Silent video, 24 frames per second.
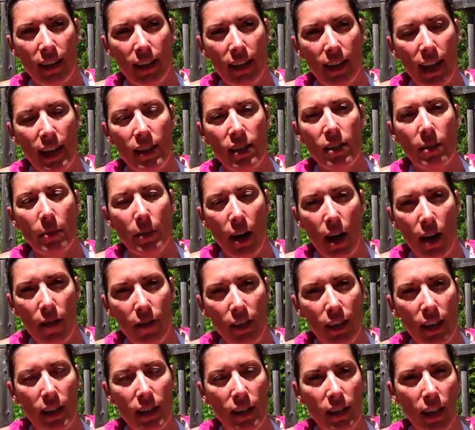gain some
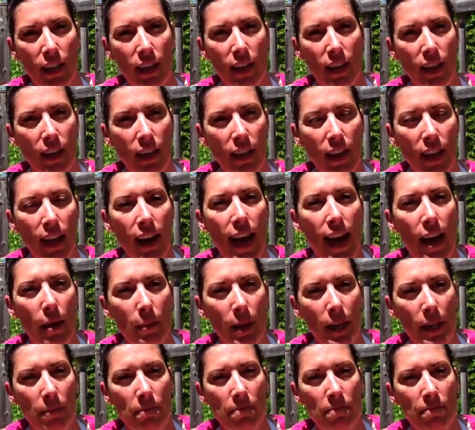confidence in anatomy?